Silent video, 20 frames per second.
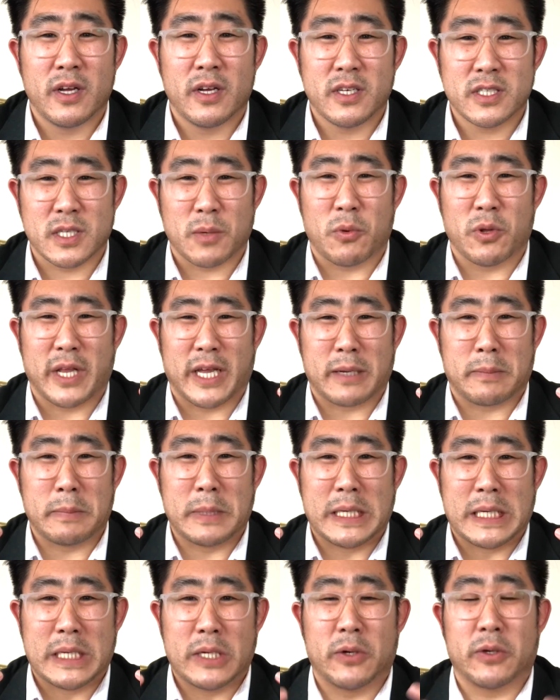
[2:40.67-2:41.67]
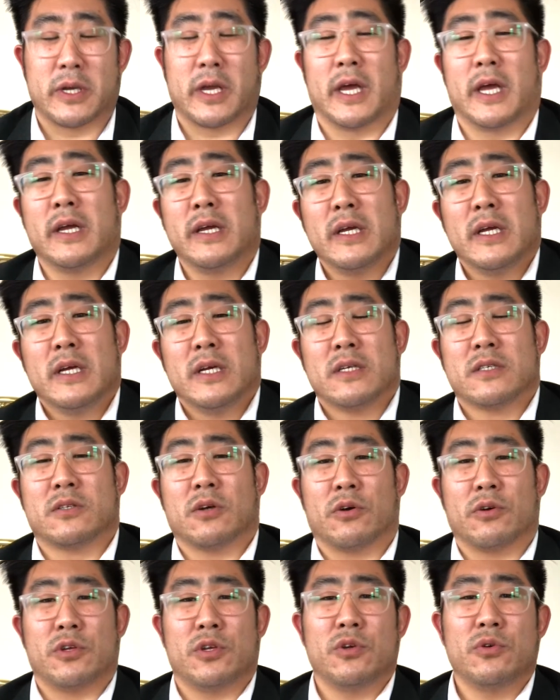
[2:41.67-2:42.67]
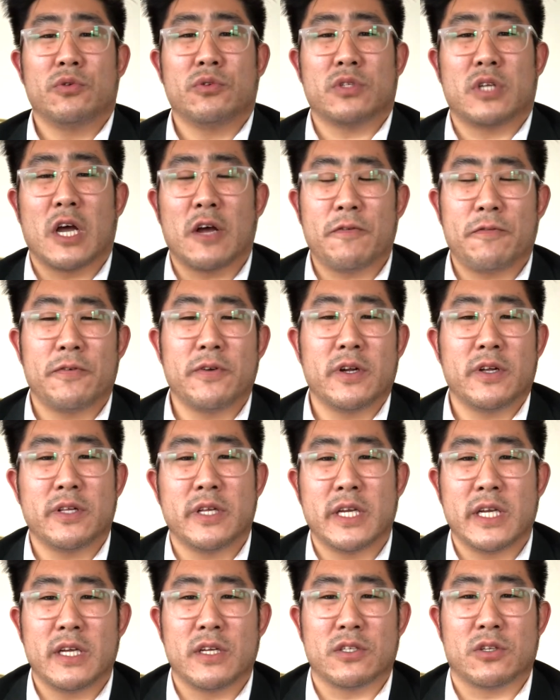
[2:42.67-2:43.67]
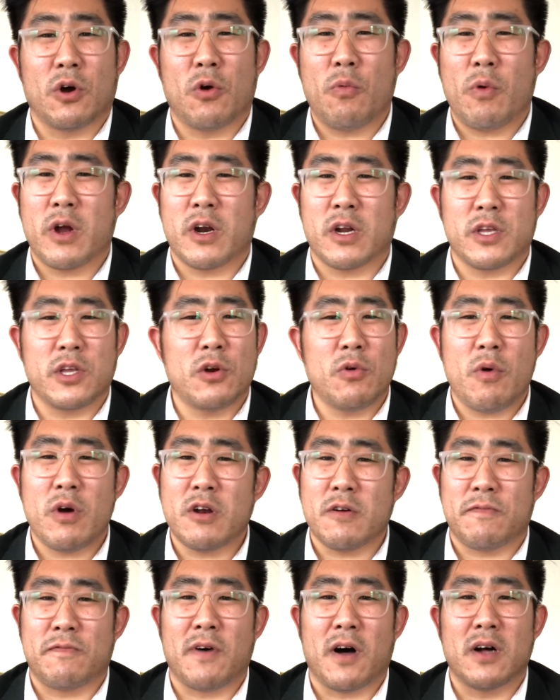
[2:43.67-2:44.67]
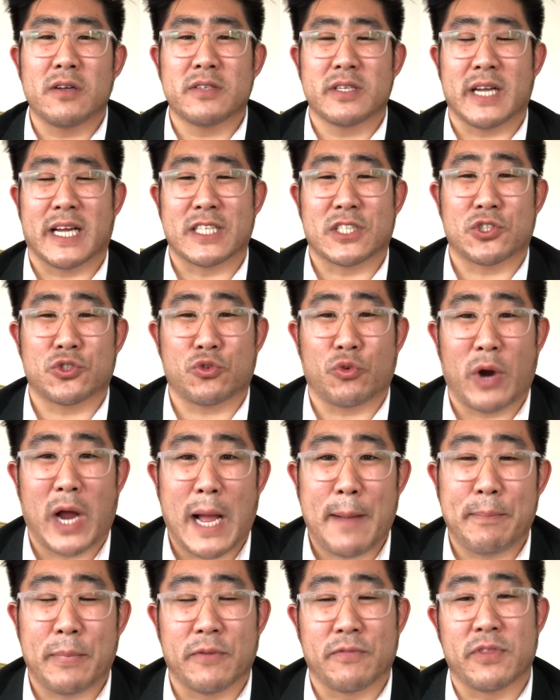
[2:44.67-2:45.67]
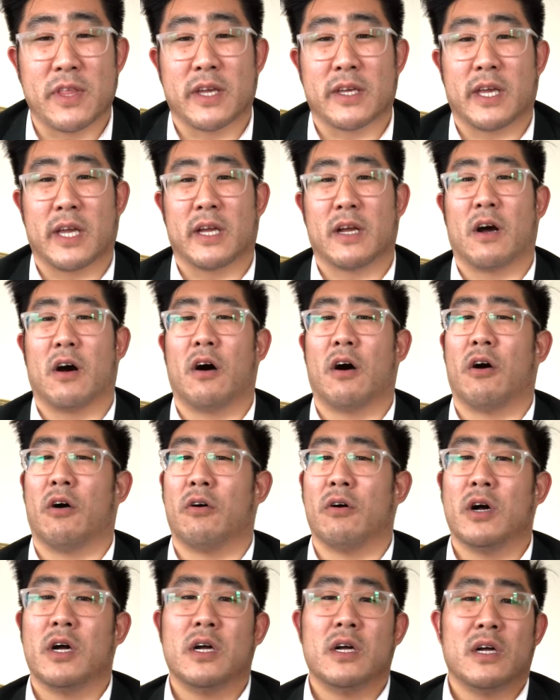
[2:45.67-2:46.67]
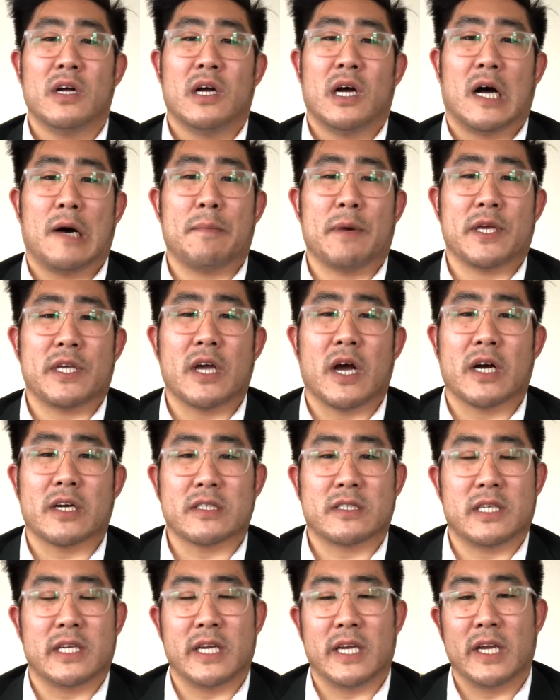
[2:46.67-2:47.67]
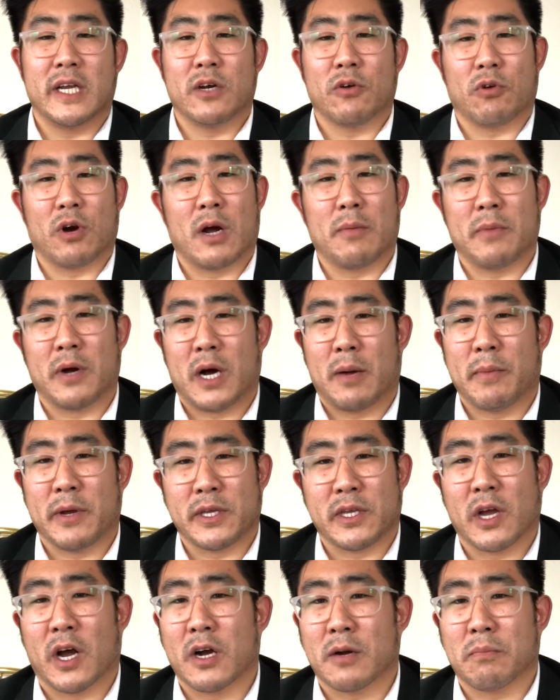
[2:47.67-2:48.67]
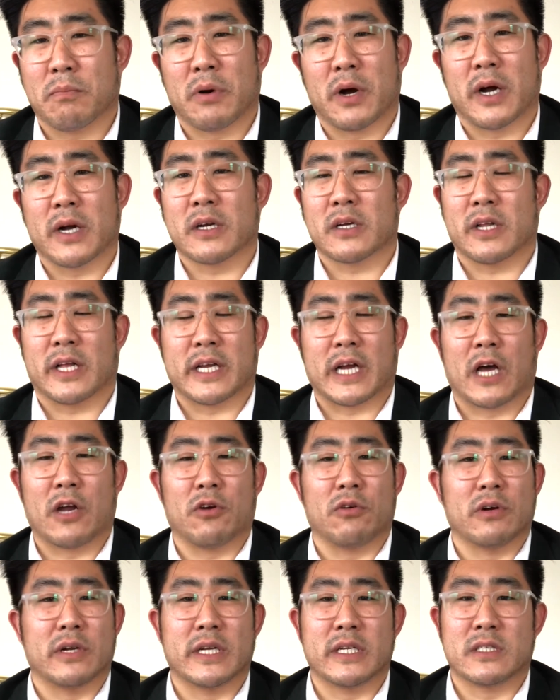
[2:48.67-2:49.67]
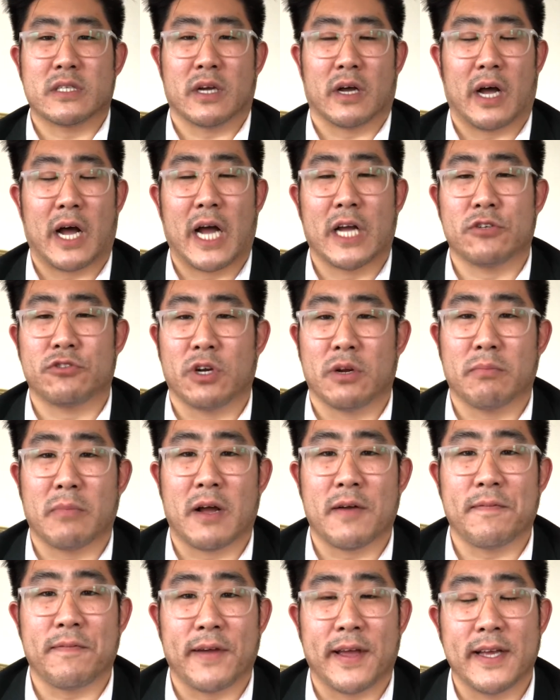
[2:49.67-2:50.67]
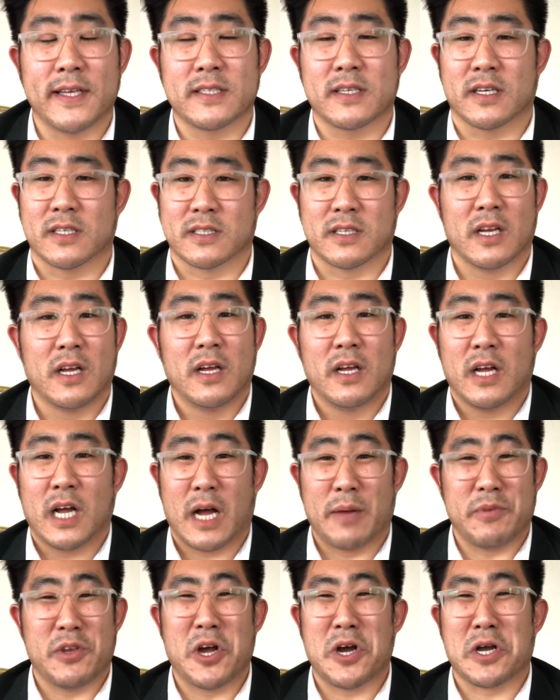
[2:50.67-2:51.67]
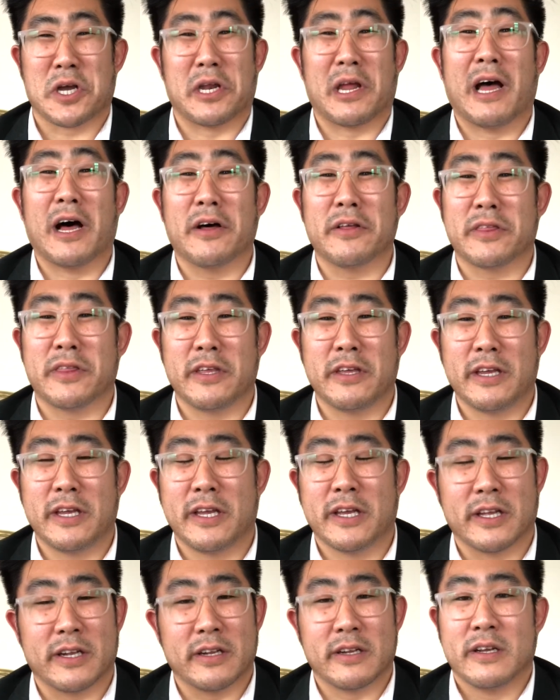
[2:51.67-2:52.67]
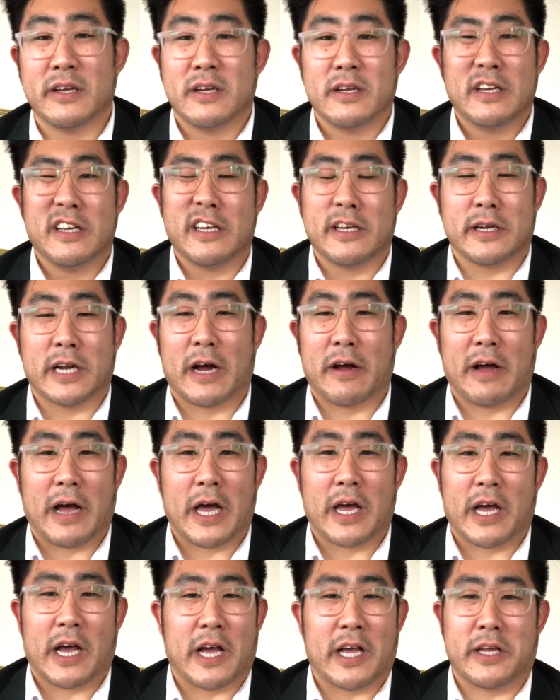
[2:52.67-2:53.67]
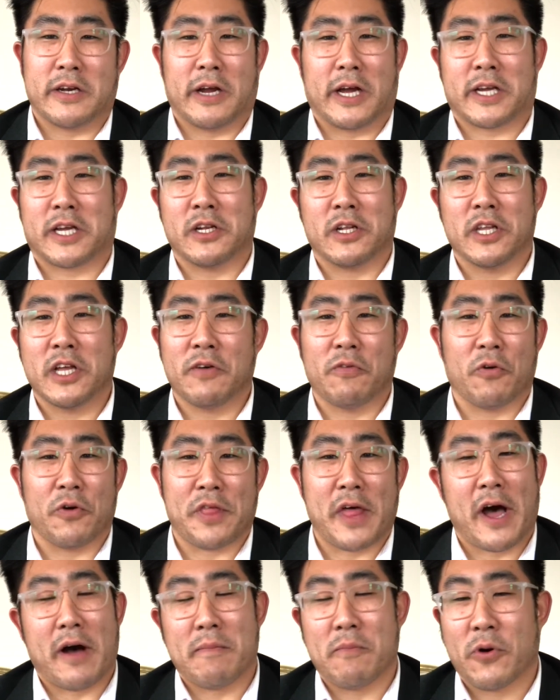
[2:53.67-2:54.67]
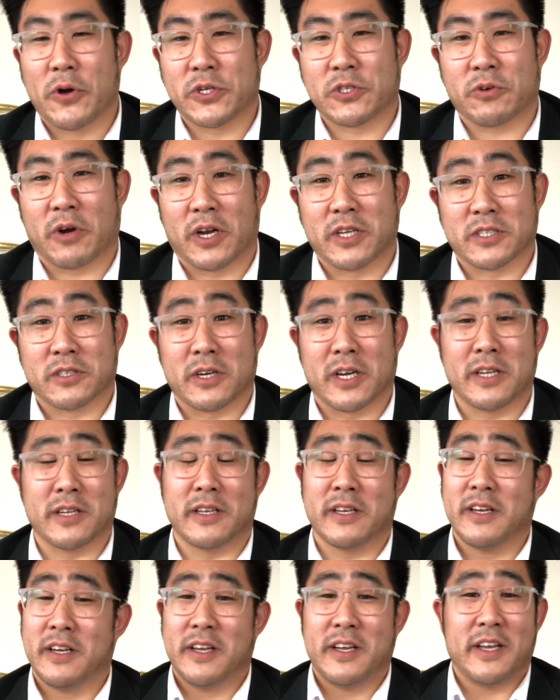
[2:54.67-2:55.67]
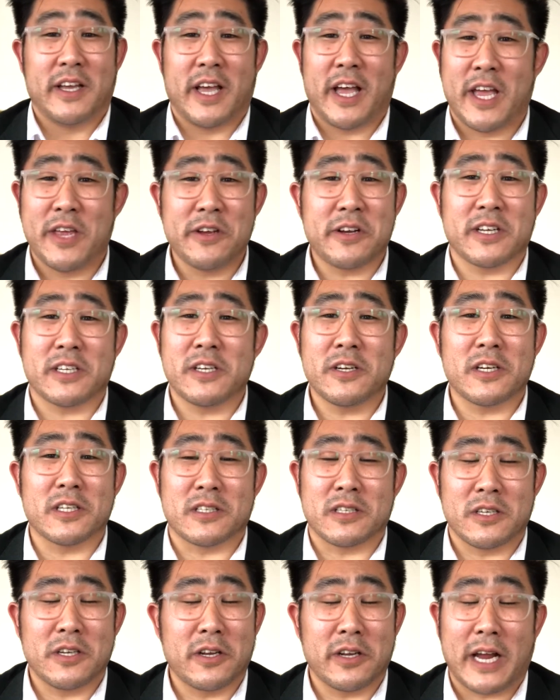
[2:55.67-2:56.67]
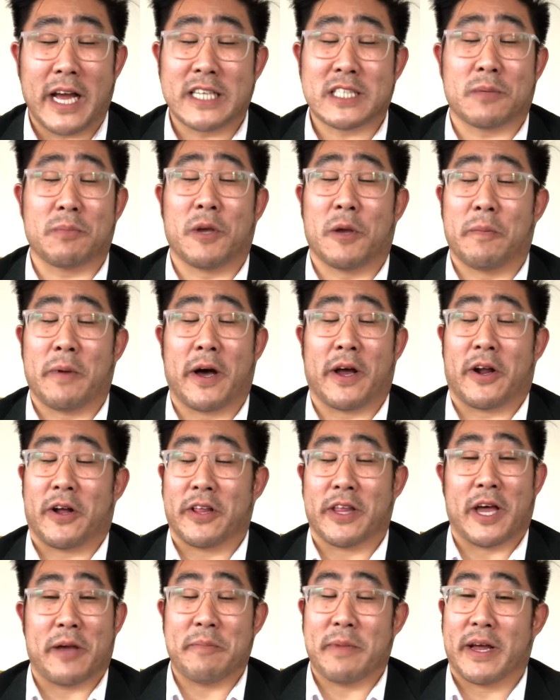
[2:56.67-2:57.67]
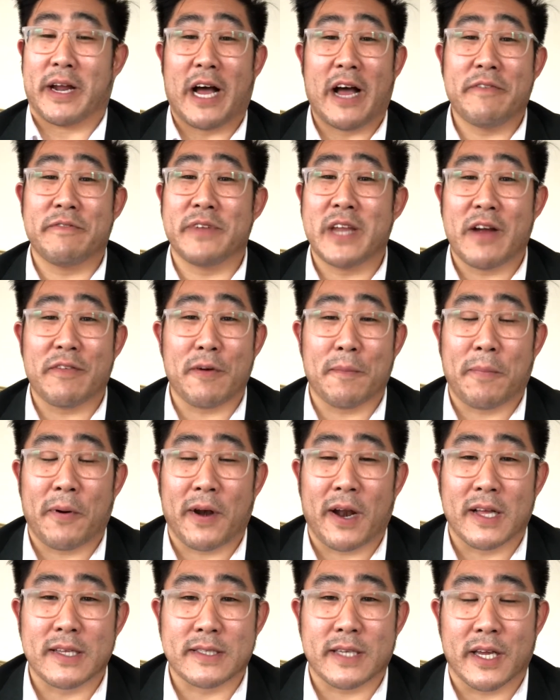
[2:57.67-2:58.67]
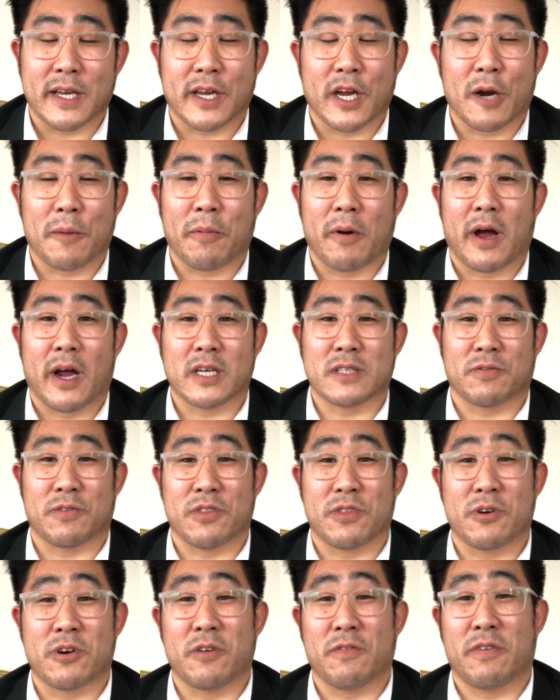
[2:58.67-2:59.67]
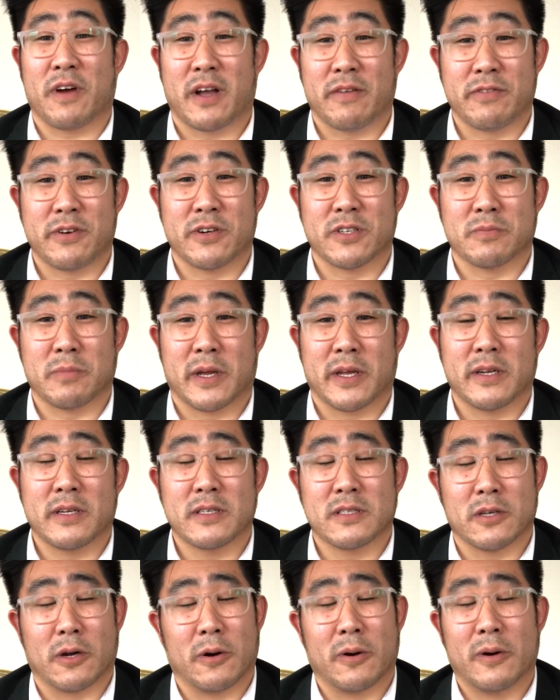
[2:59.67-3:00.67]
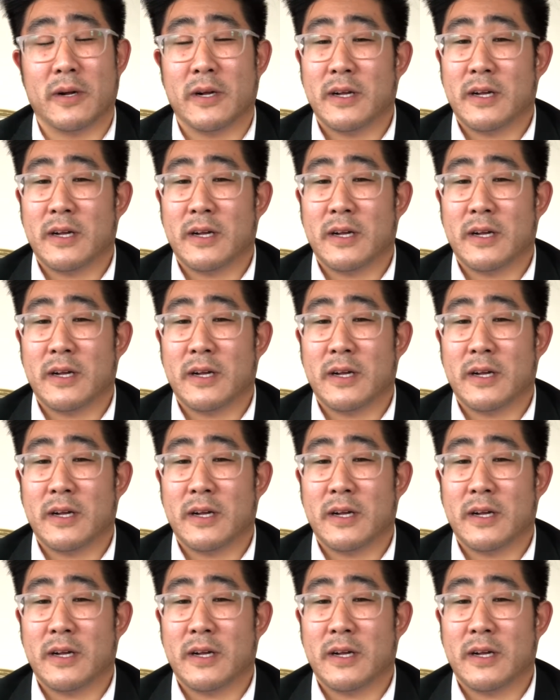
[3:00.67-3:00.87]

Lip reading: Someone like me, okay? So you definitely don't want to fall into that trap of thinking, oh, I'm a young teen or I'm a young buck, like I don't need to hydrate my face because I'm young and healthy, and you know I can live without moisturizer. And you could ask me about all that, man. I've never put on skincare products for 35 years, man. So